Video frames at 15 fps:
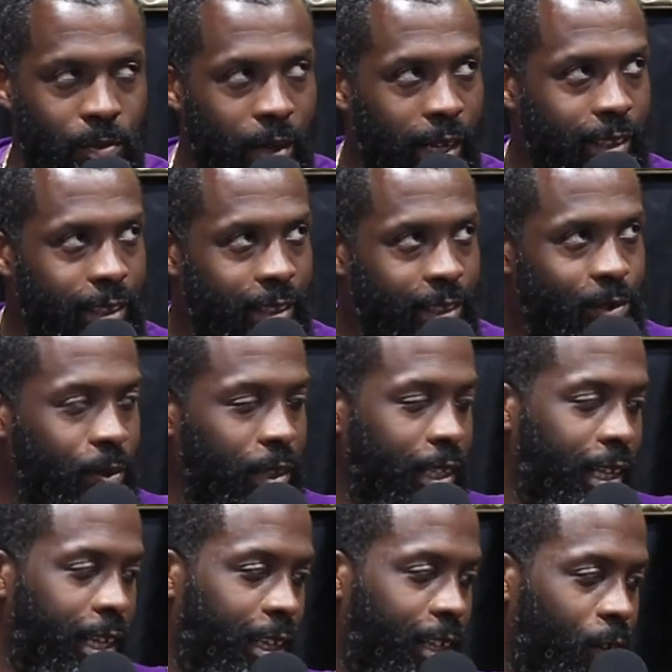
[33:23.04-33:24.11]
this way
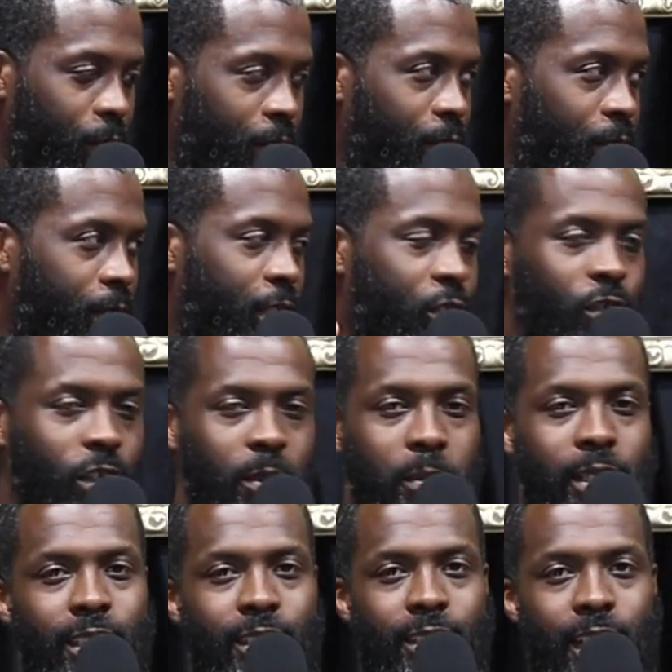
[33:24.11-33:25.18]
they'll know that you are my
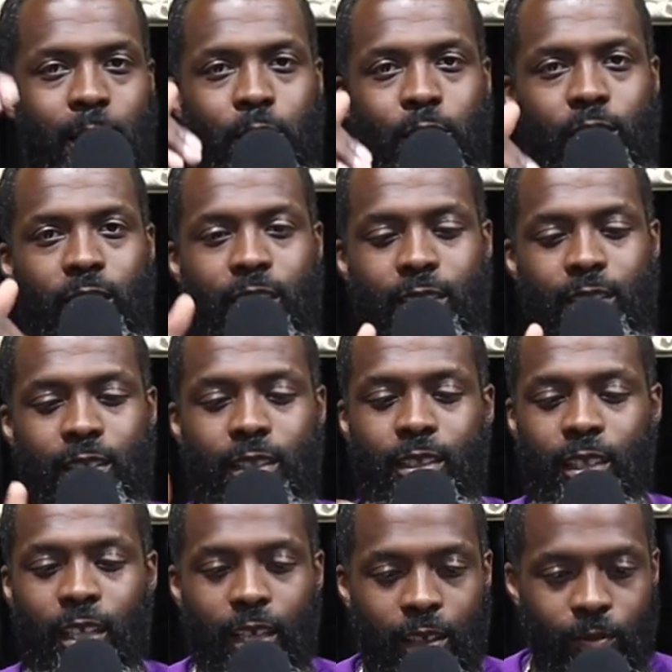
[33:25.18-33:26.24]
disciples, that you
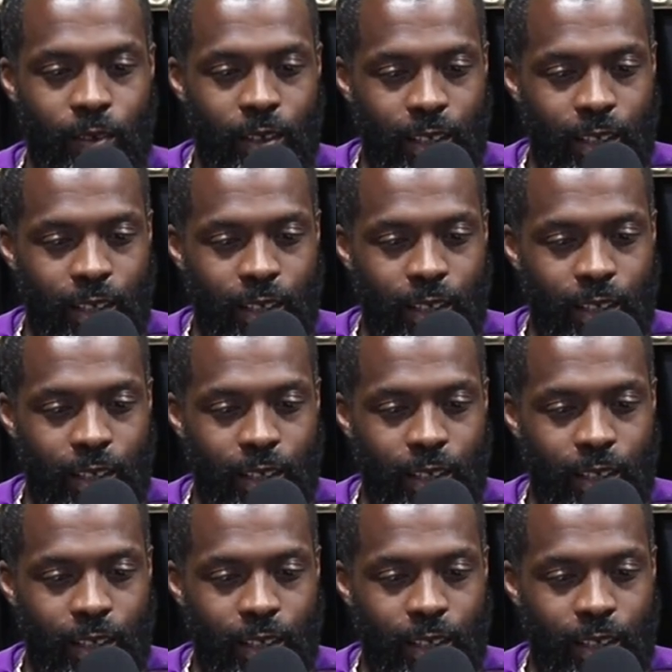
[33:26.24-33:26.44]
love one